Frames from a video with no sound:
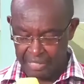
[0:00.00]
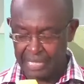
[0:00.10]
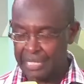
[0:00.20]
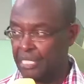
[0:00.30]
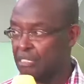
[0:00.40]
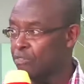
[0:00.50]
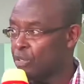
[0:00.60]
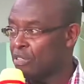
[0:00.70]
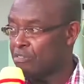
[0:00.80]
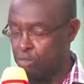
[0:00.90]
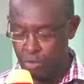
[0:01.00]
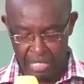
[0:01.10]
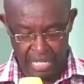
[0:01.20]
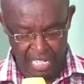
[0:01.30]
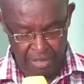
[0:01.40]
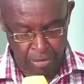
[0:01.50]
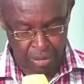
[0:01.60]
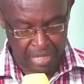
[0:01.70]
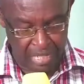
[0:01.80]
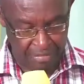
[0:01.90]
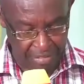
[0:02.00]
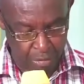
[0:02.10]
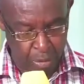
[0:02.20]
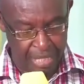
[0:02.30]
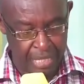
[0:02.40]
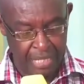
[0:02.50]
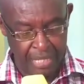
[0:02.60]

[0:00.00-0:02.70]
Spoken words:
created for your food and for your livelihood.